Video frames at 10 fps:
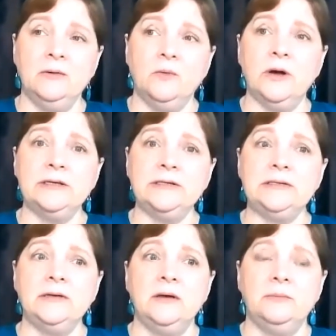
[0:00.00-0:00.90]

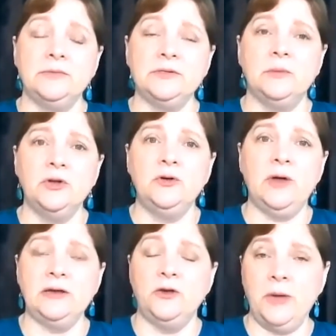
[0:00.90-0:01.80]
was someone who
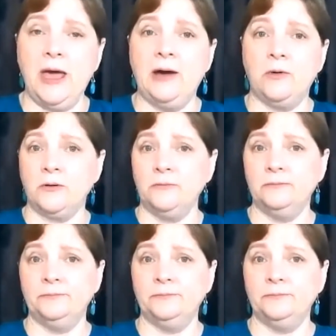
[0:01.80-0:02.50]
had no power.